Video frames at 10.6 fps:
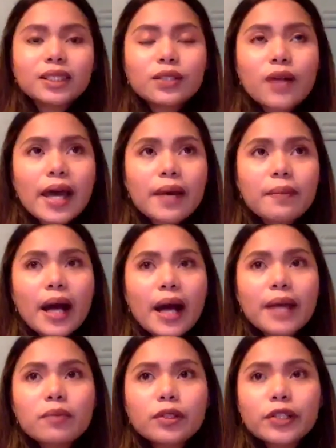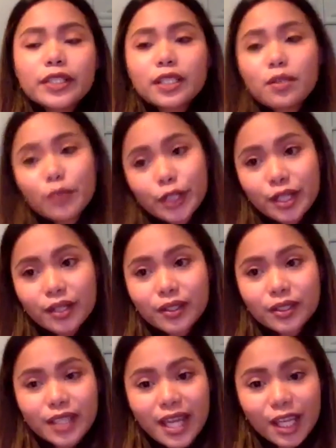I'm currently working
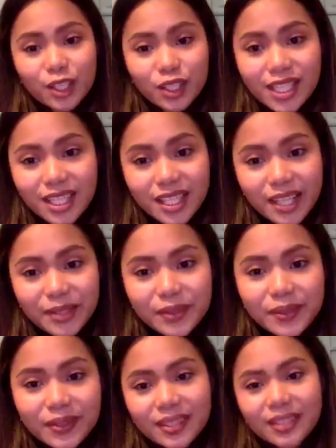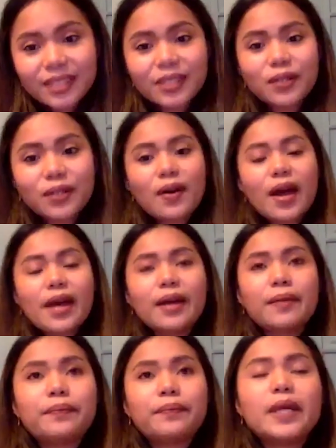under the HSE now. So okay.
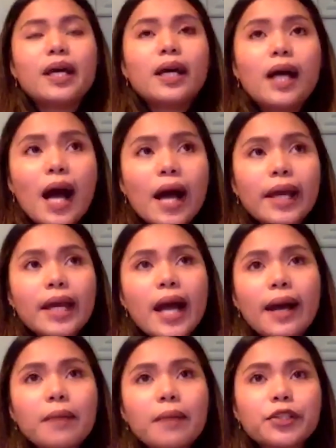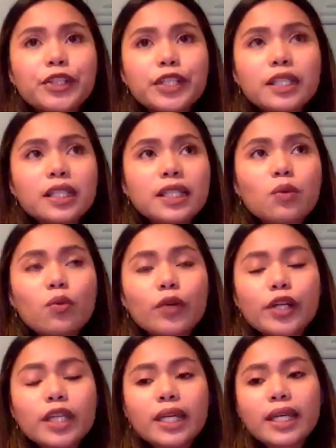I am currently
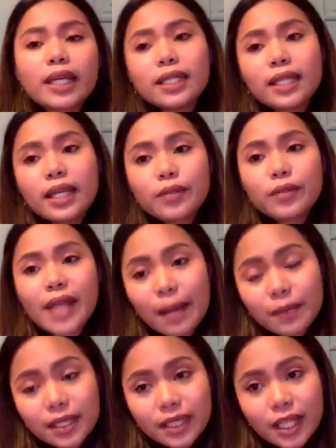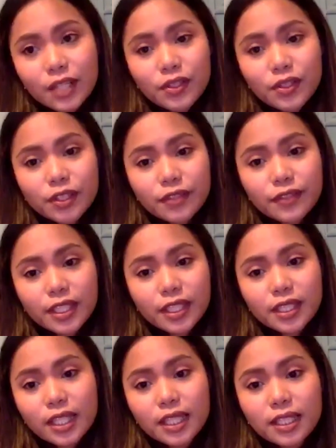working in the rehabilitation
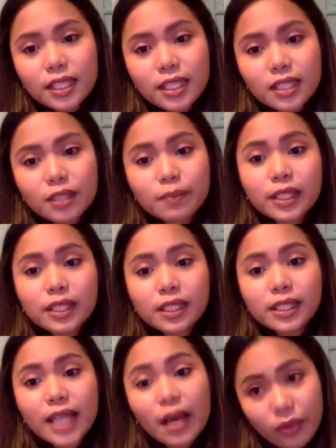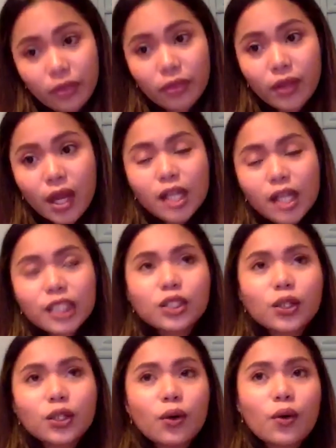services in Dublin South.
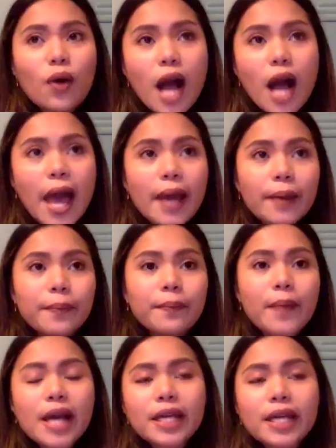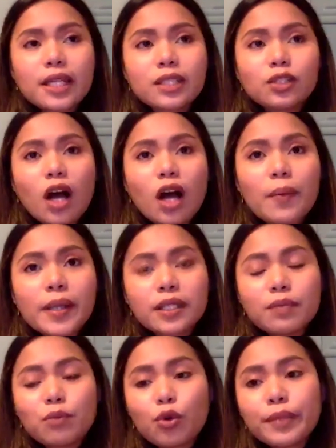So my job at the
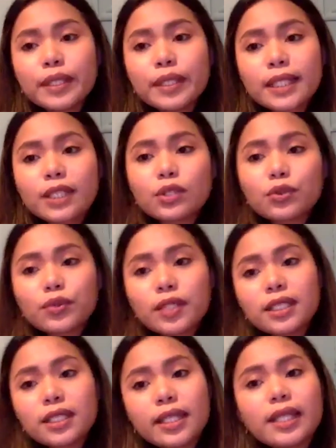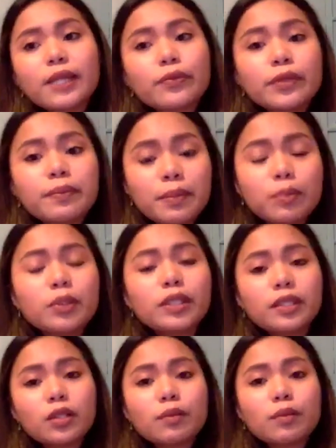moment is really dealing with people
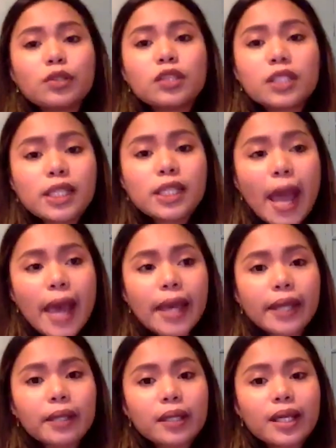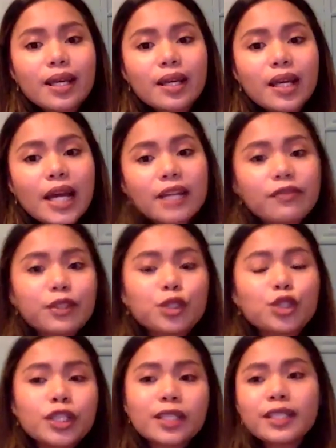in the community and kind of
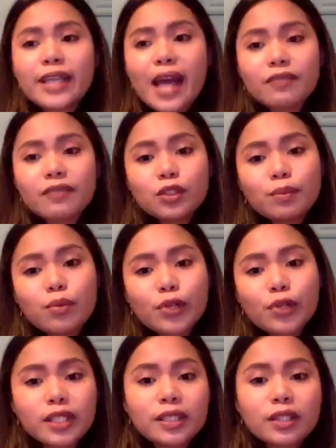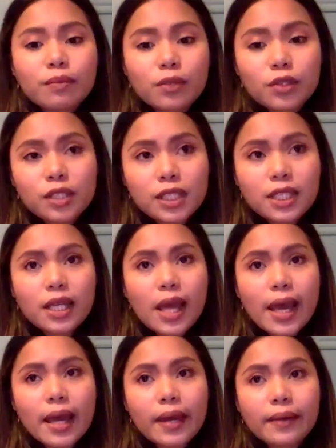ensuring that they have the support in the community
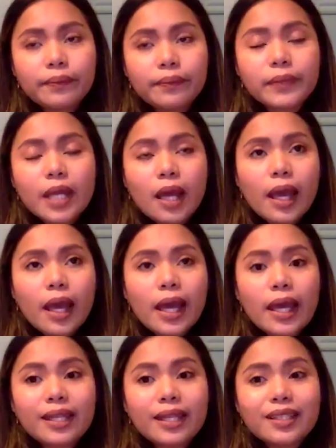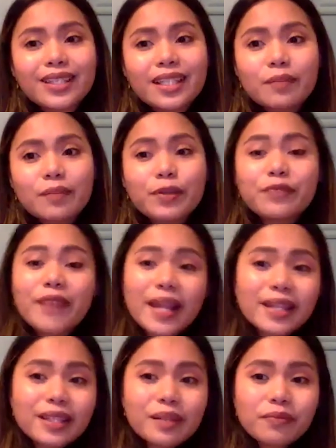and
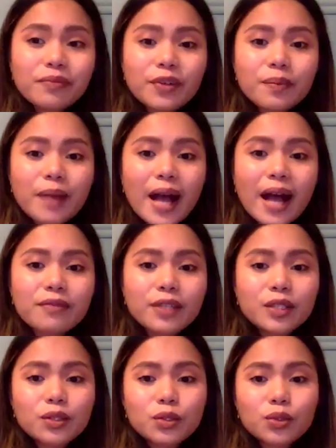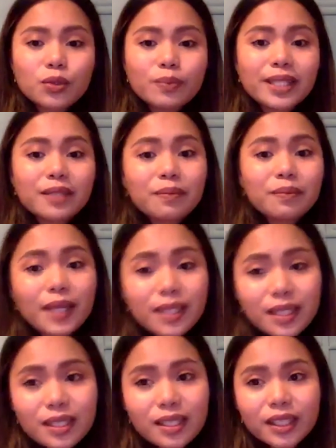prevent them from having to be
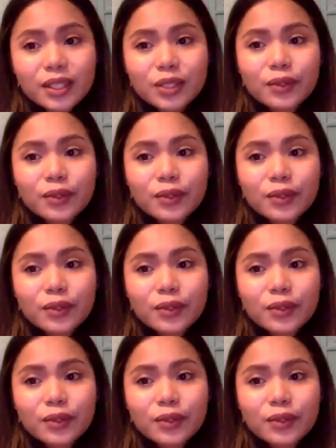admitted to